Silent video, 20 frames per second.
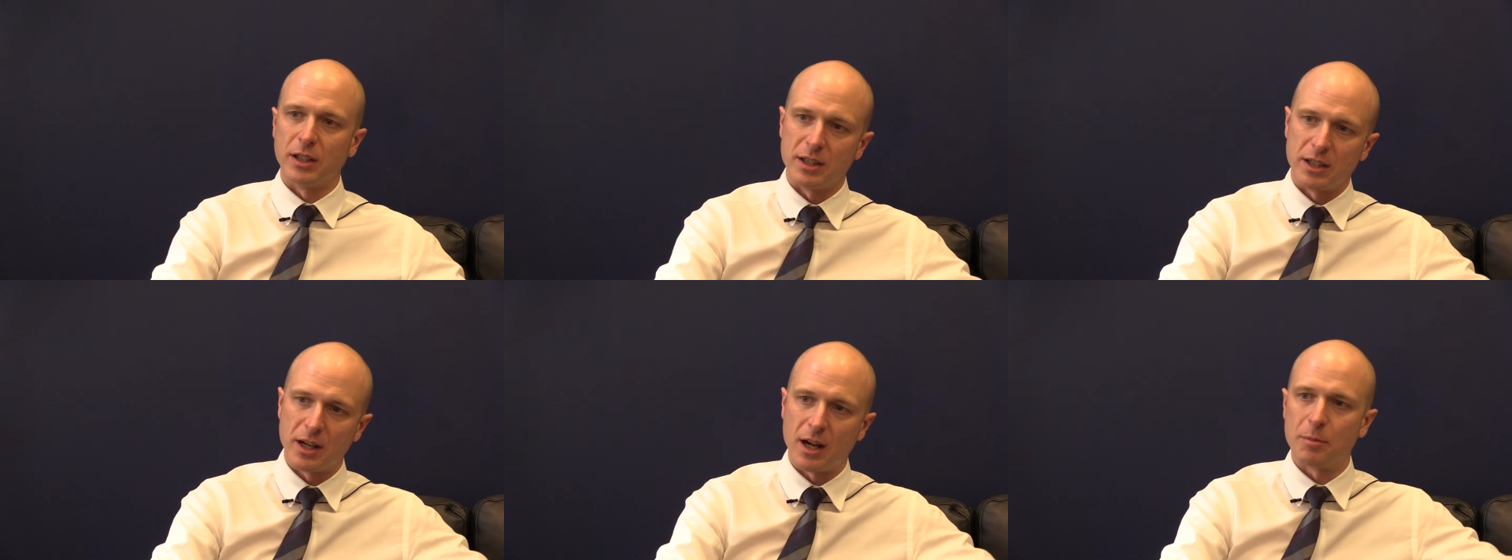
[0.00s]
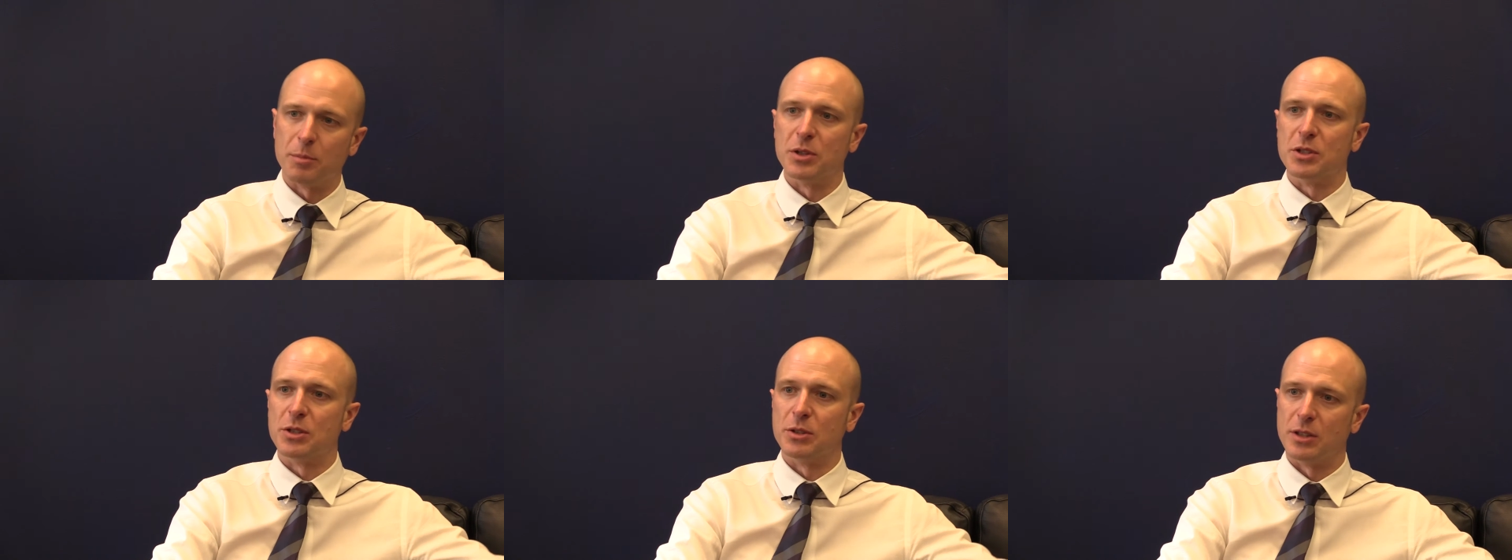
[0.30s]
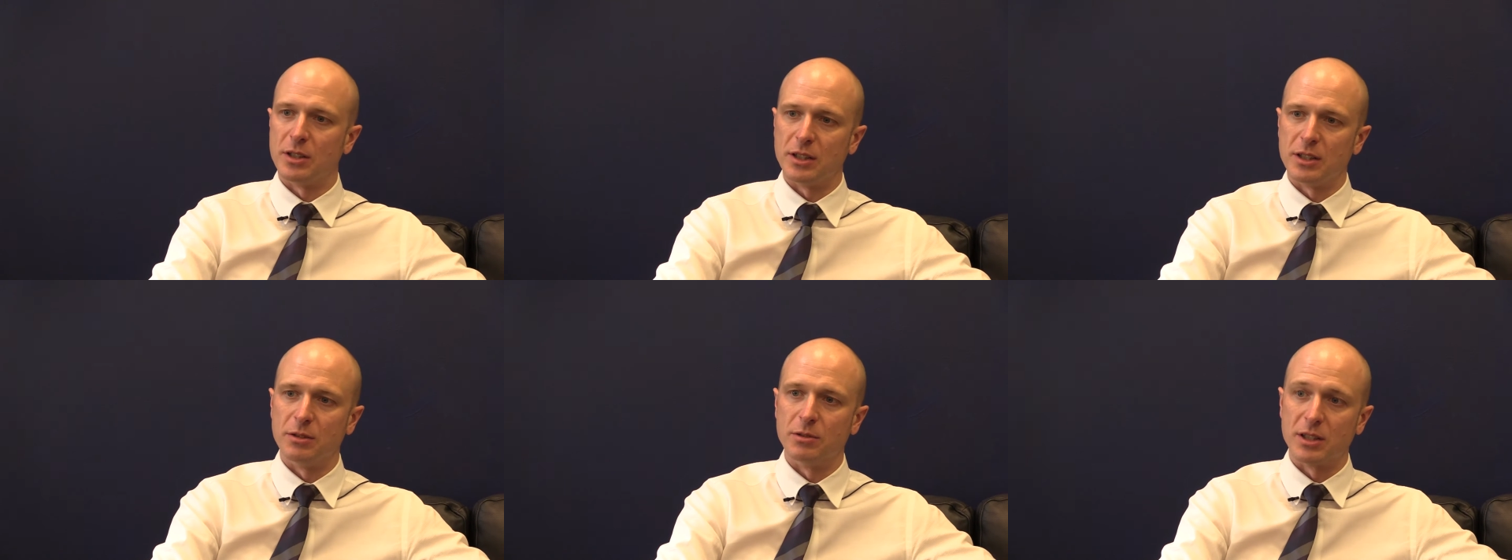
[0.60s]
an
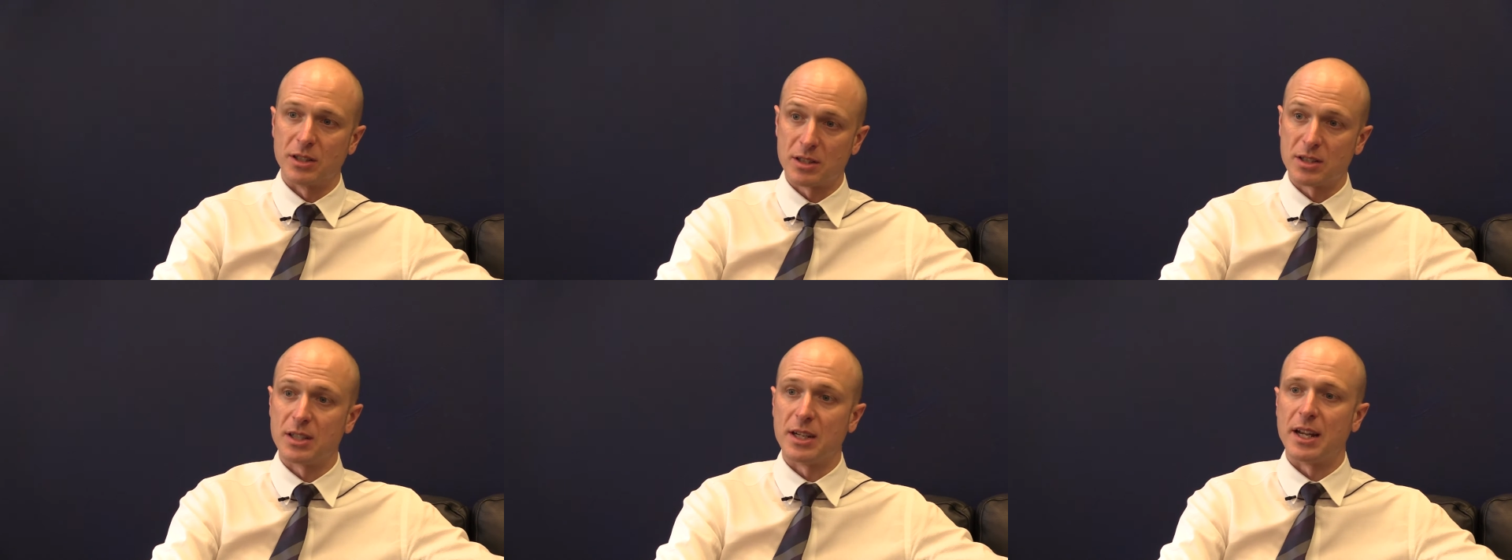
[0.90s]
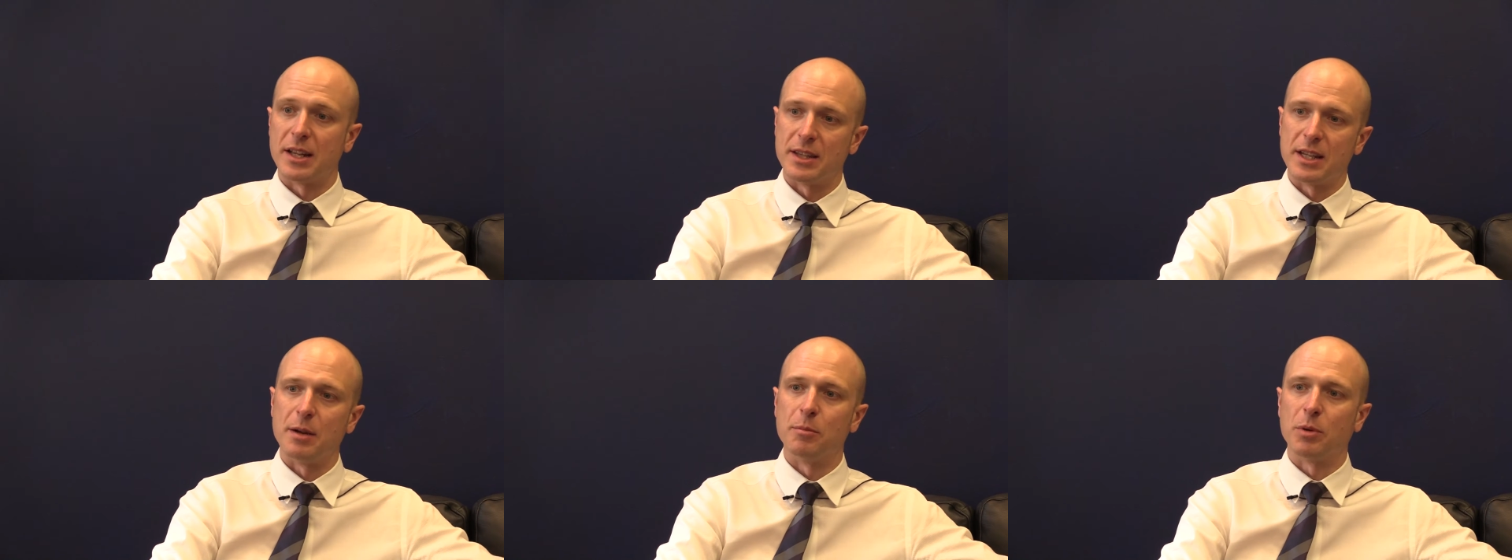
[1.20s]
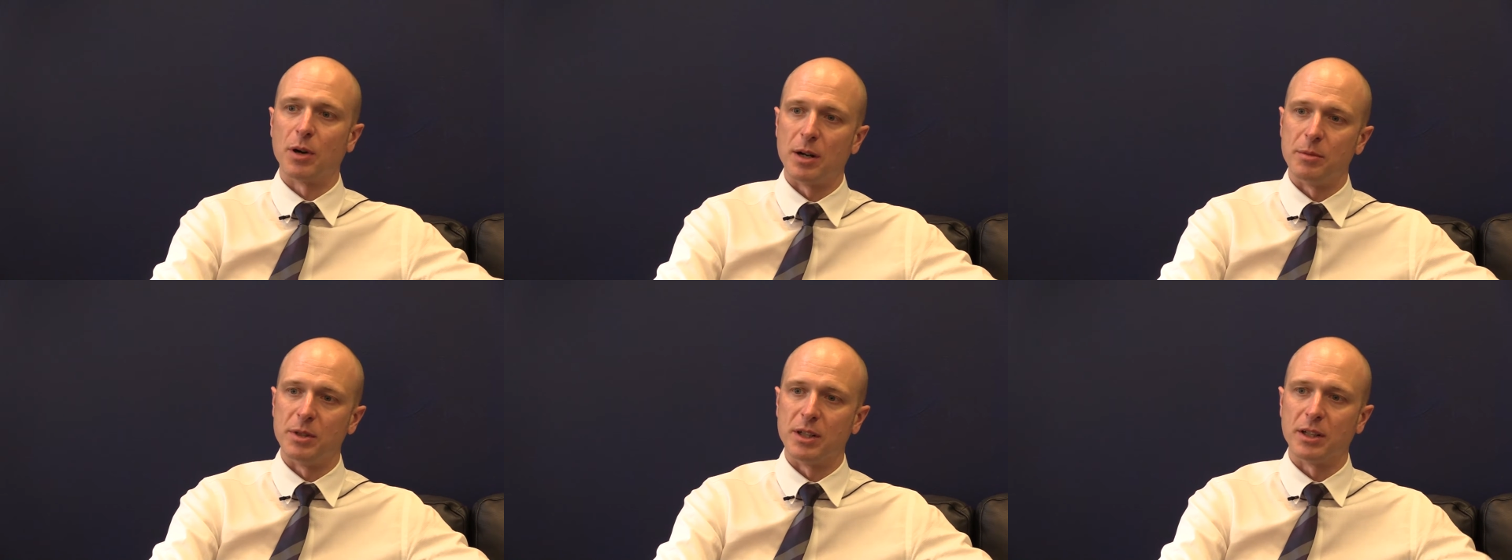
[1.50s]
opportunity to extend that
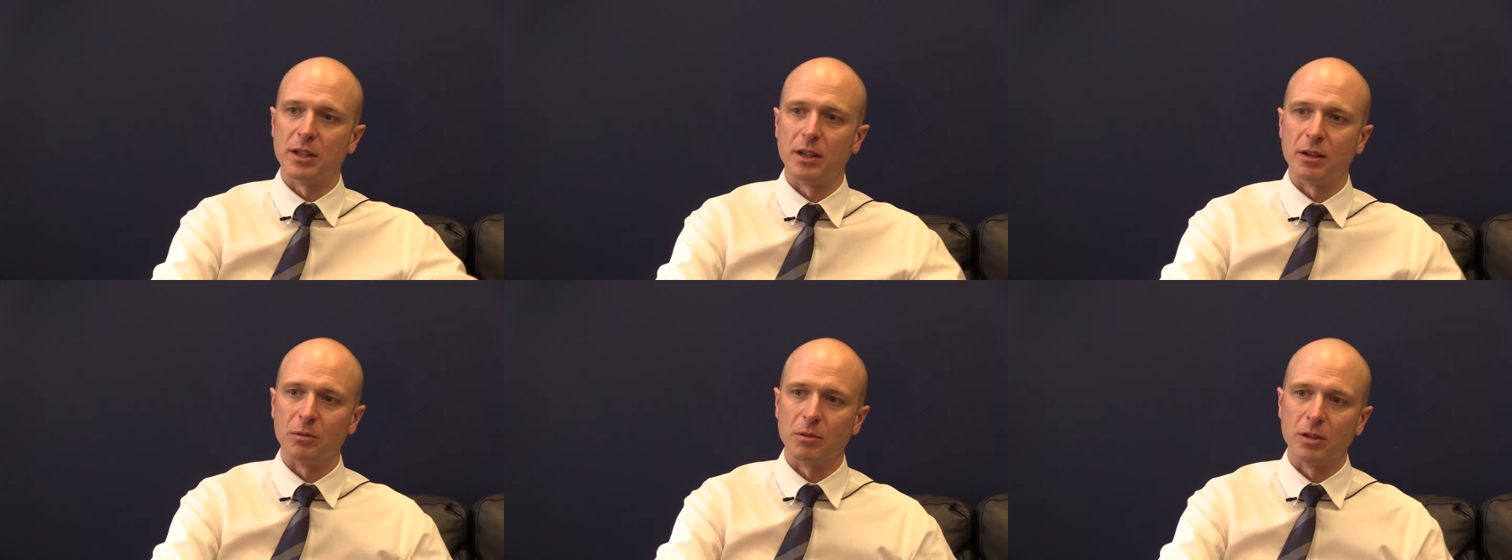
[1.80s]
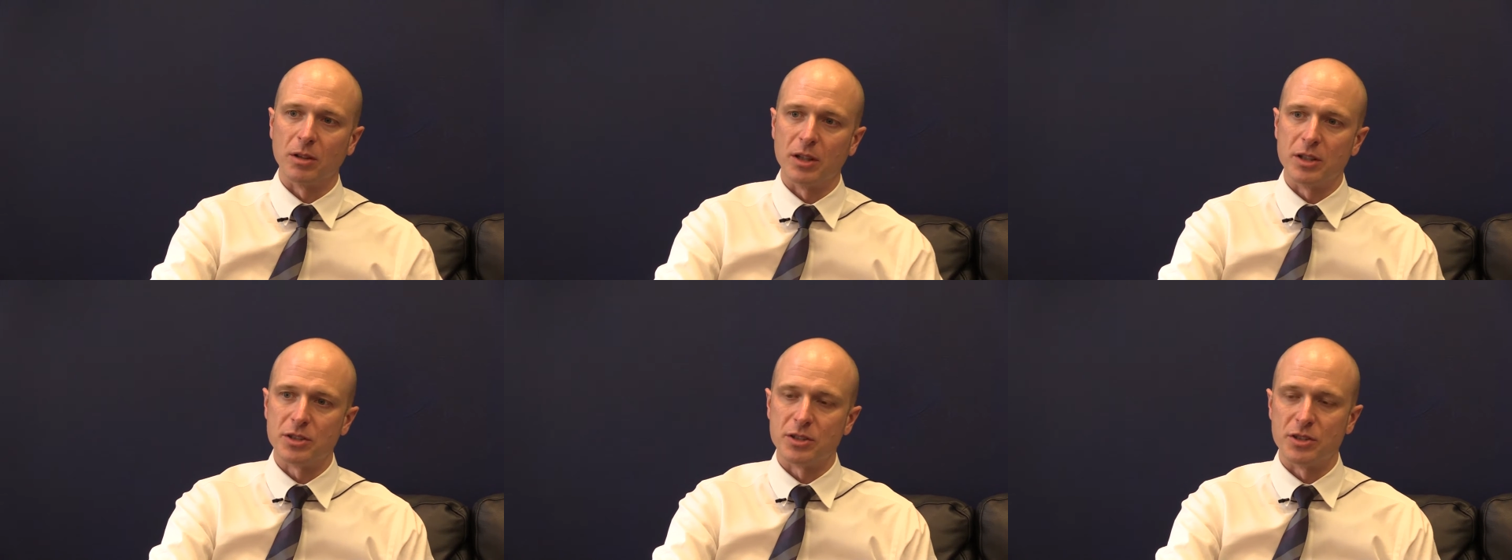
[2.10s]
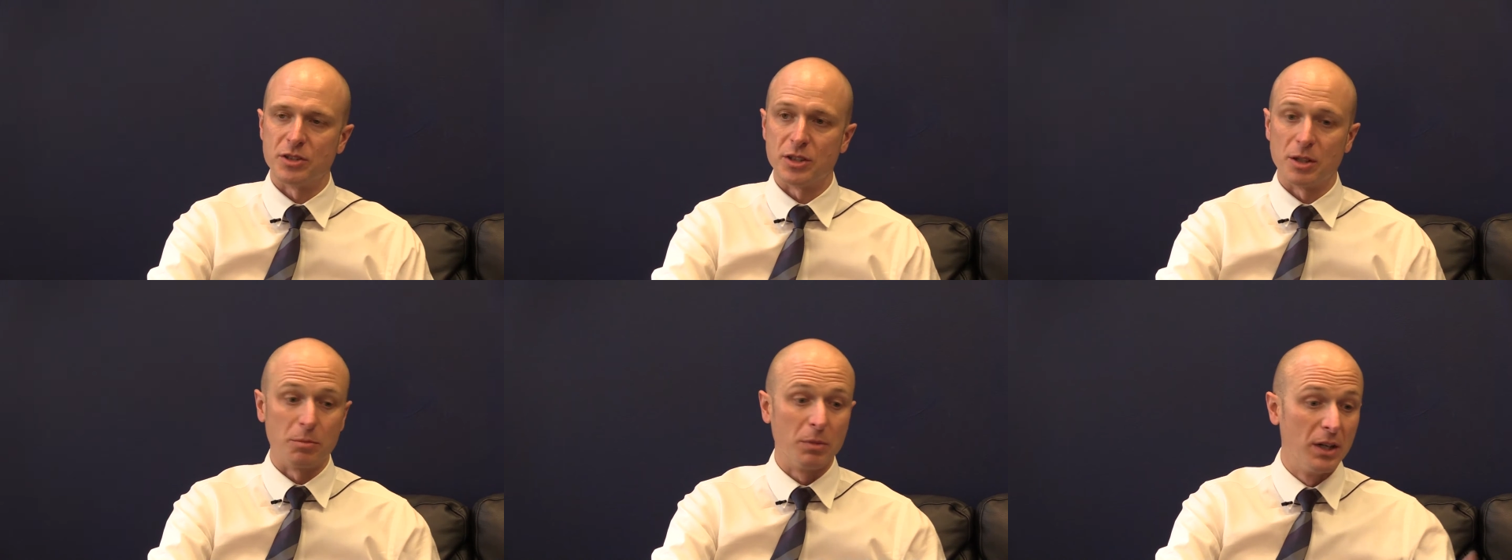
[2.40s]
primary care
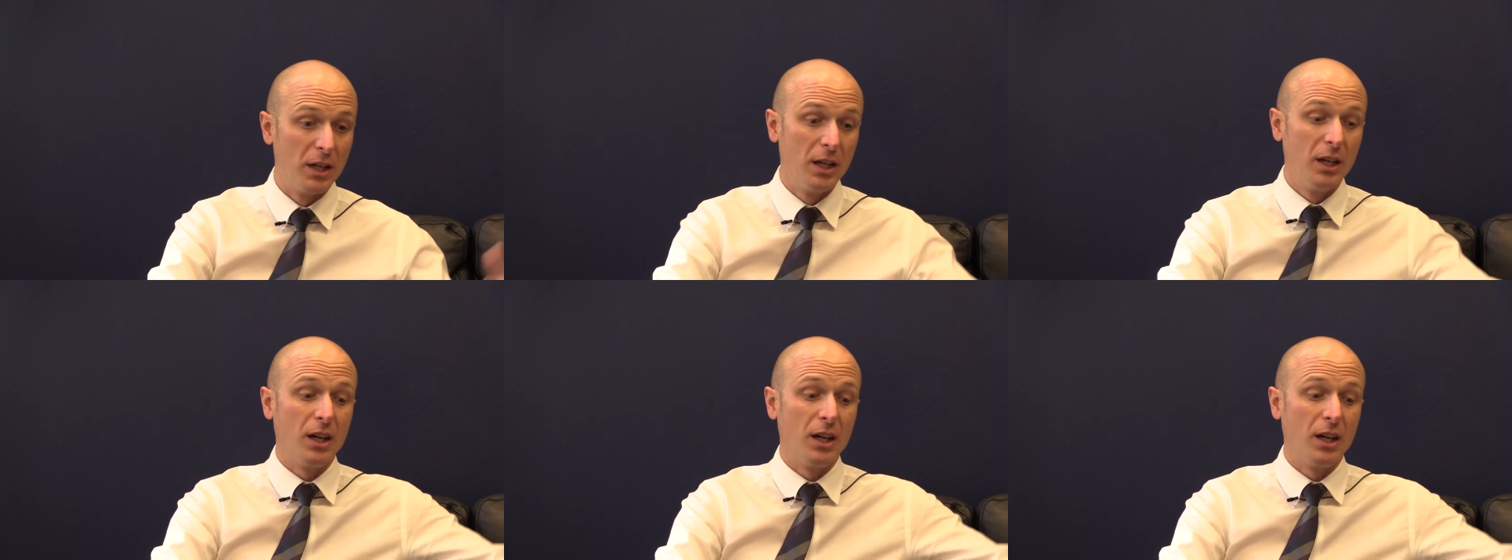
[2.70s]
relationship,